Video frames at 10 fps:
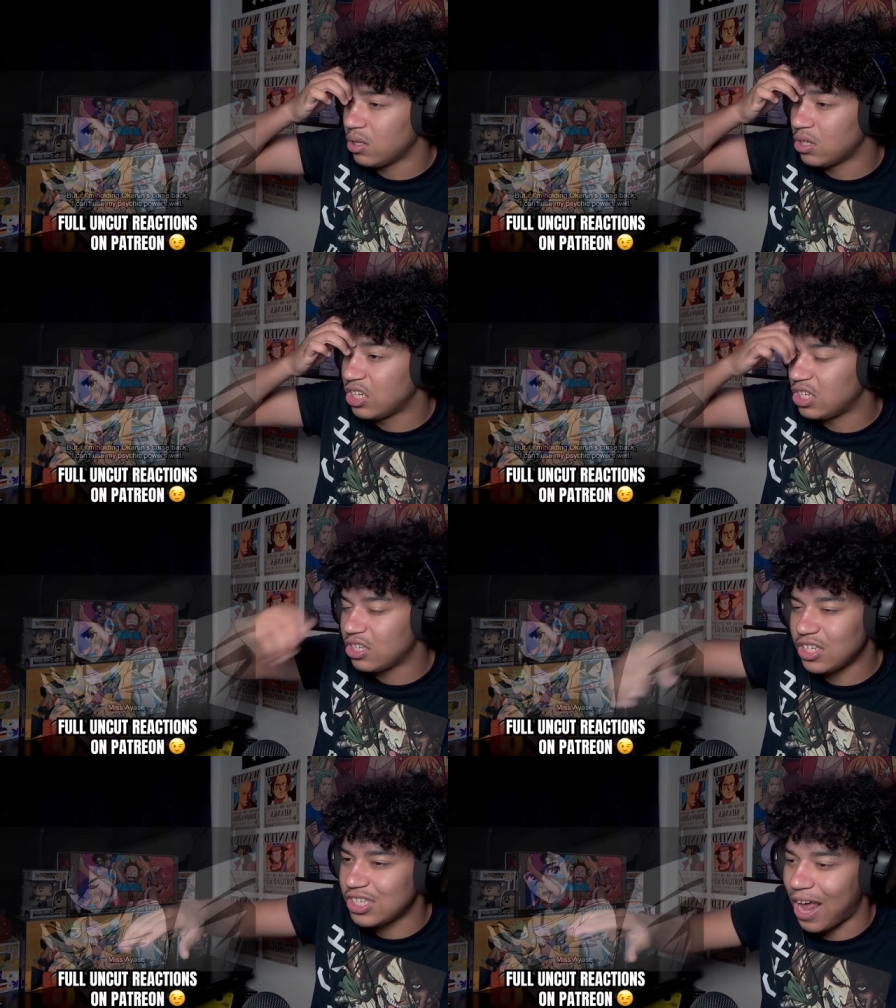
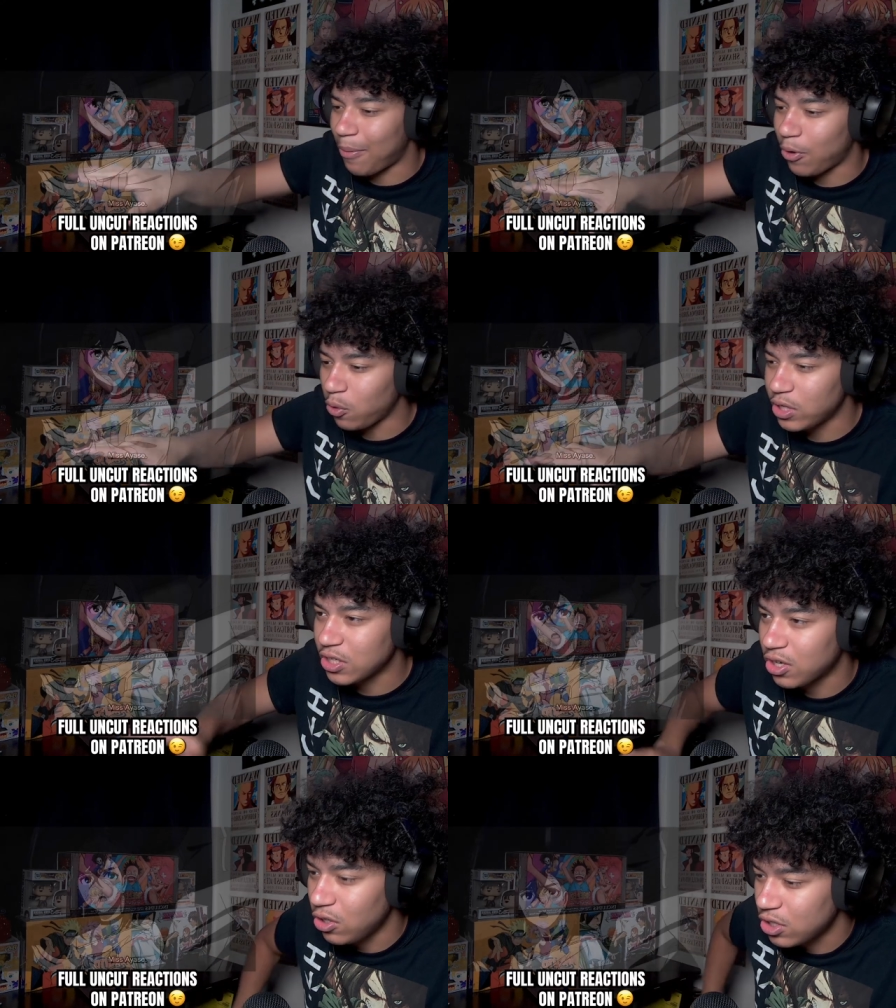Just stop holding his
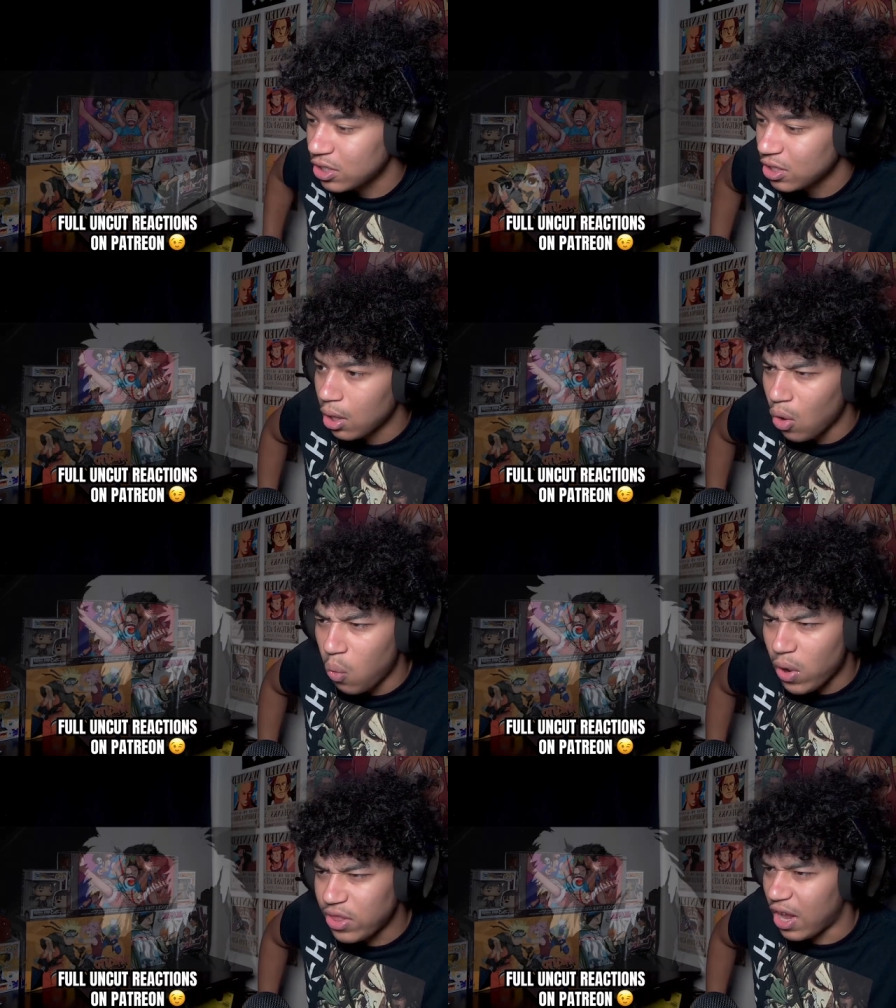curse.
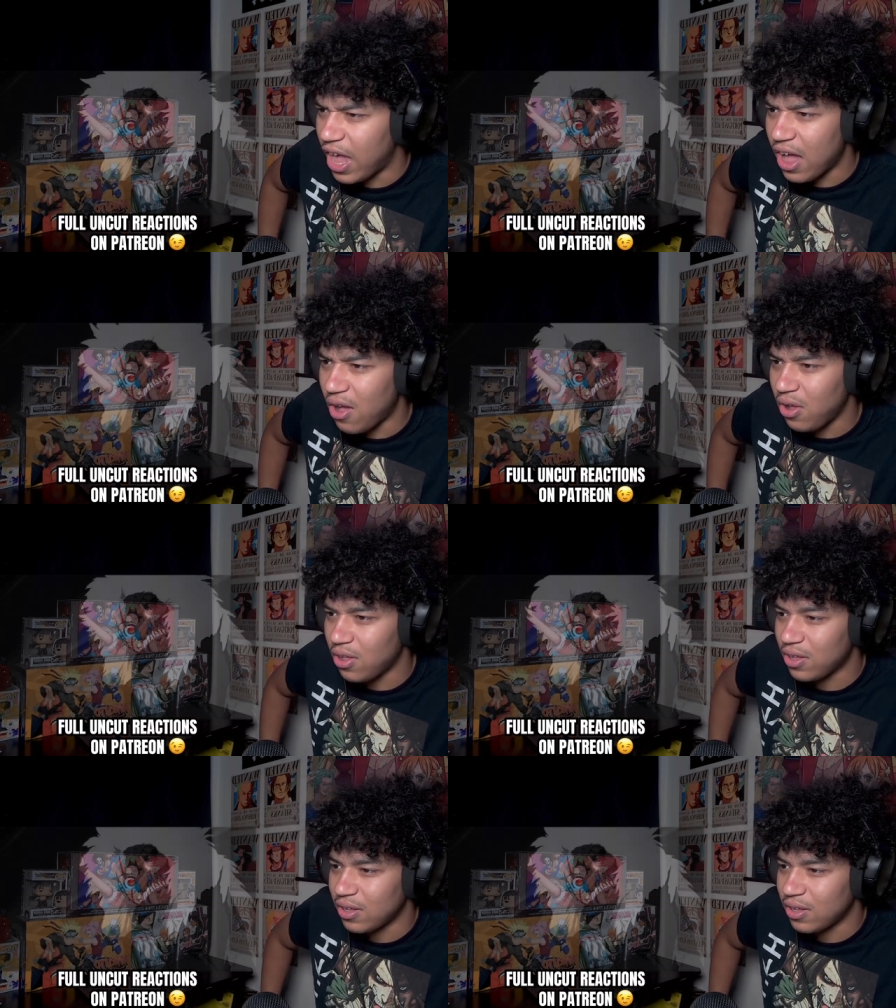What the hell?